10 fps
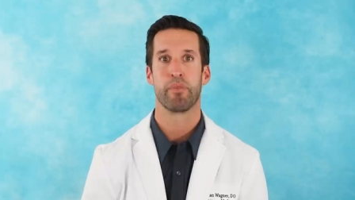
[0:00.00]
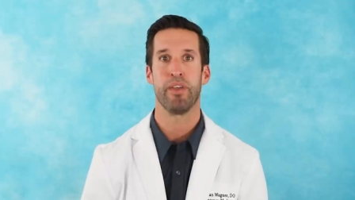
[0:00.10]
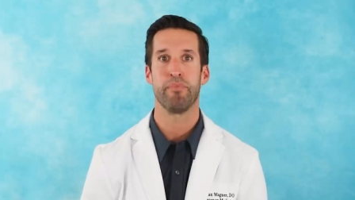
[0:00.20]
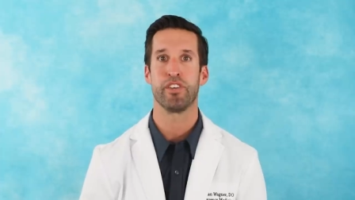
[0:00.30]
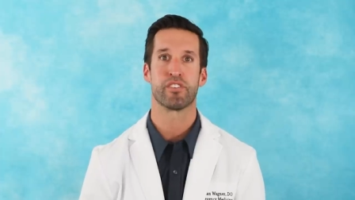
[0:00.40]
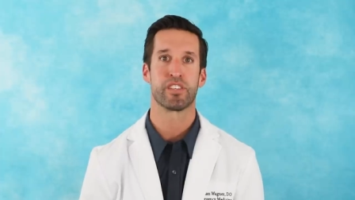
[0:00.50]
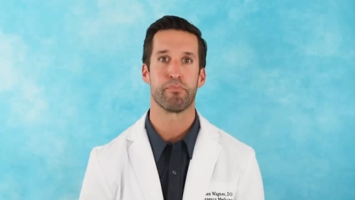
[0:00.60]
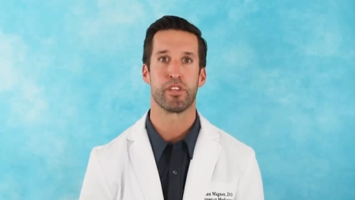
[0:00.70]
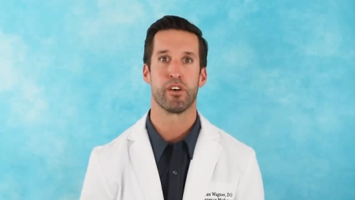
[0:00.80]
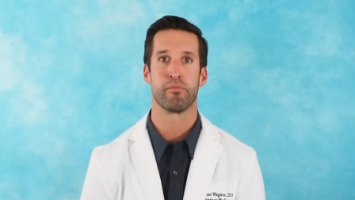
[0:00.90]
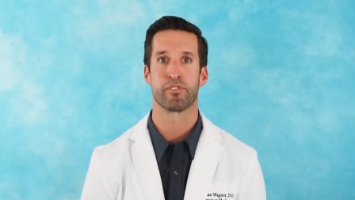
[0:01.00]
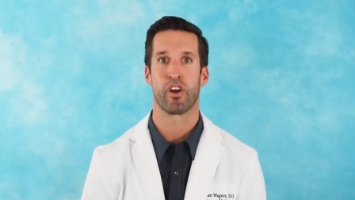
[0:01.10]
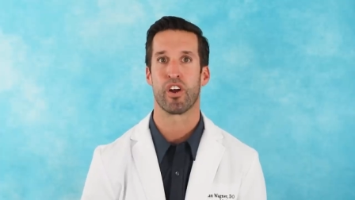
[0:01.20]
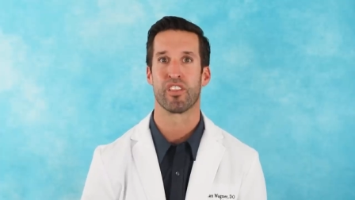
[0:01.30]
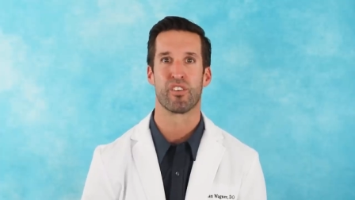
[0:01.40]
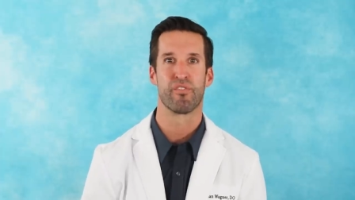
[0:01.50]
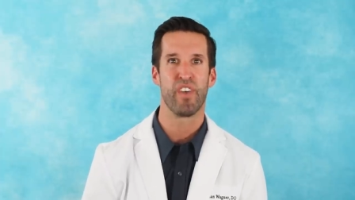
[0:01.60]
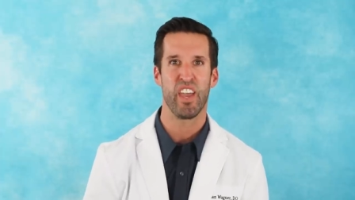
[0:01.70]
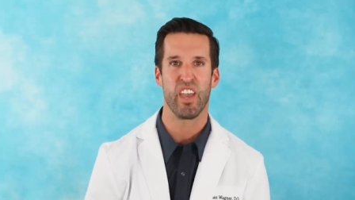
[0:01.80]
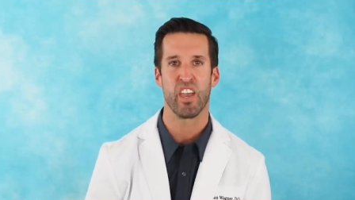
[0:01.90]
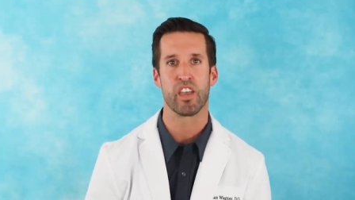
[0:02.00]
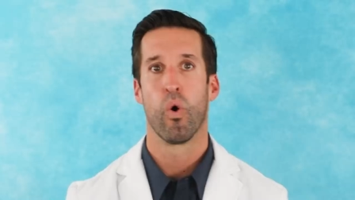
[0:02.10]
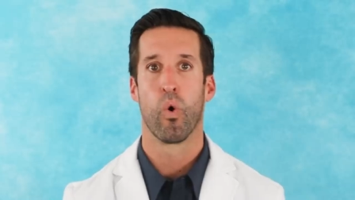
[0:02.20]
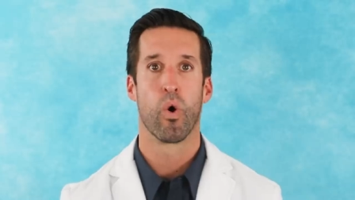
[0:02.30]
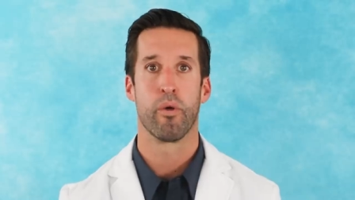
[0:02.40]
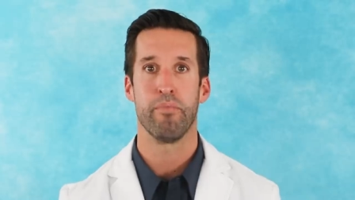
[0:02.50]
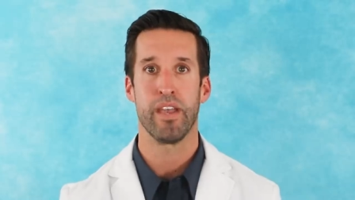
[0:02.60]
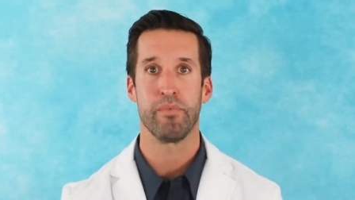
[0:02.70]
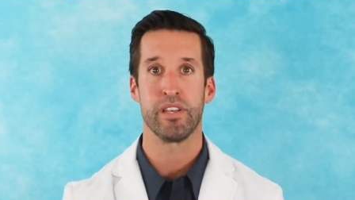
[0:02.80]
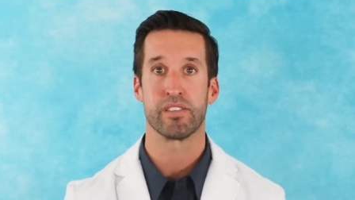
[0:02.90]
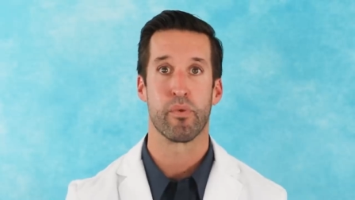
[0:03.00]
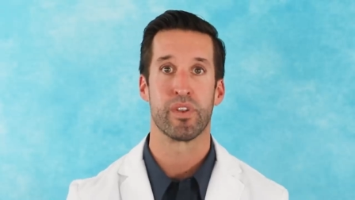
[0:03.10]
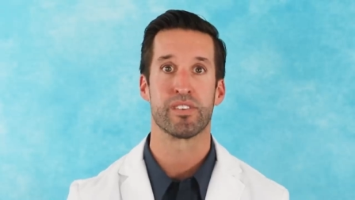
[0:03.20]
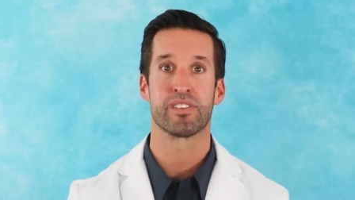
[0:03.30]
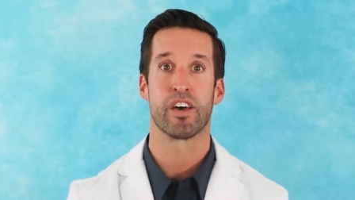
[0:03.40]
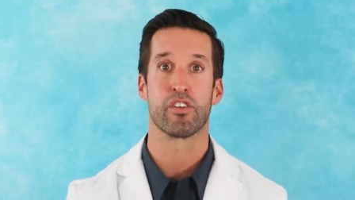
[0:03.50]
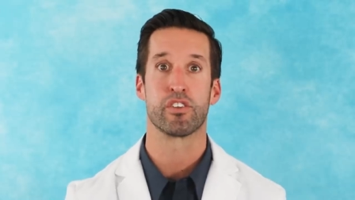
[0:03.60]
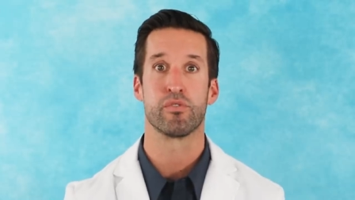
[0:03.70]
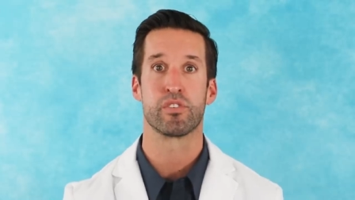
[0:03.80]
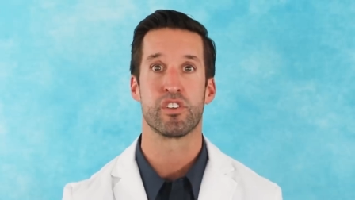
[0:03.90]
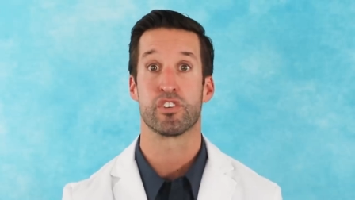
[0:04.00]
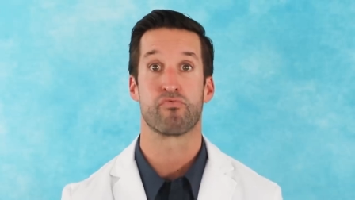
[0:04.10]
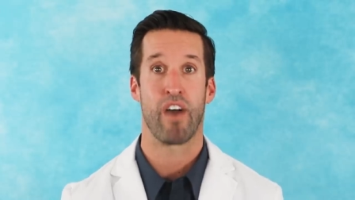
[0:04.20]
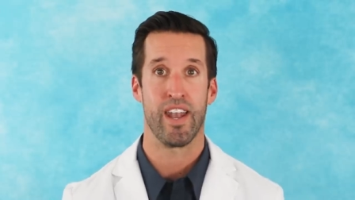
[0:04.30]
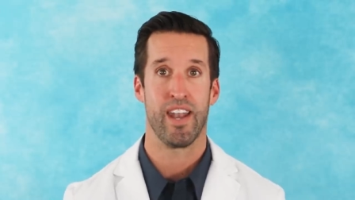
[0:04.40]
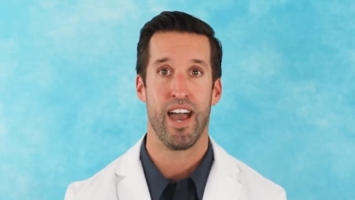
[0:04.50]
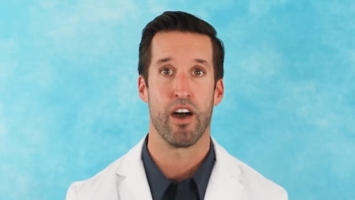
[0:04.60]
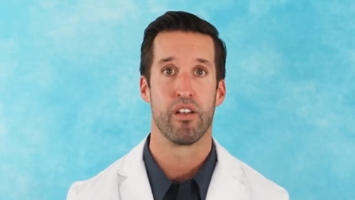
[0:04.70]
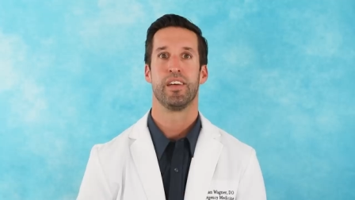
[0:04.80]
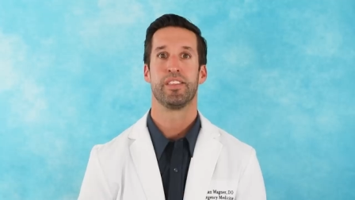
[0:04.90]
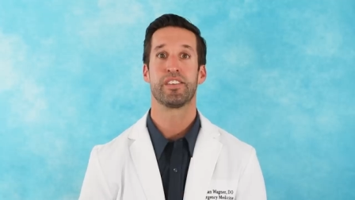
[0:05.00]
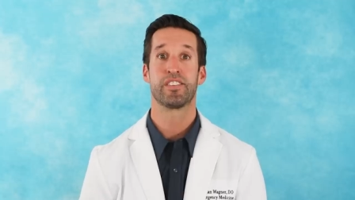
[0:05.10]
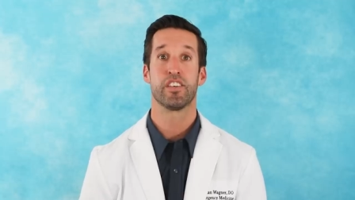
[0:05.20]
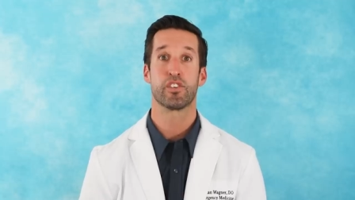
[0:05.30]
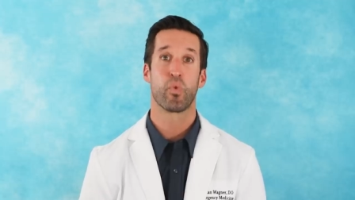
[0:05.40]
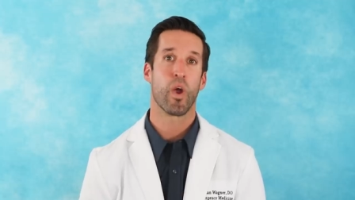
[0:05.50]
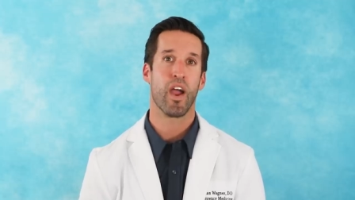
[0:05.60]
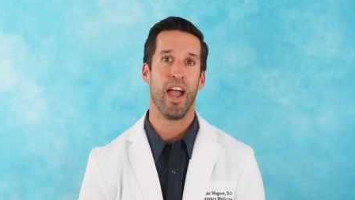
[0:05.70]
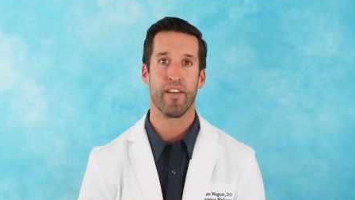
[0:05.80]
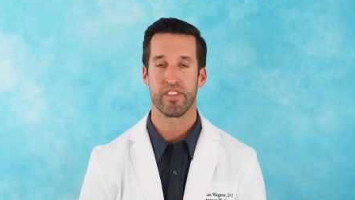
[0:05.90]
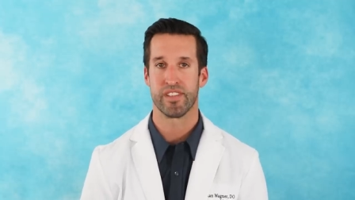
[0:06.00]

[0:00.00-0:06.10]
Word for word: Maybe your symptoms are a little vague or maybe someone is telling you to just ride it out. This is where I have to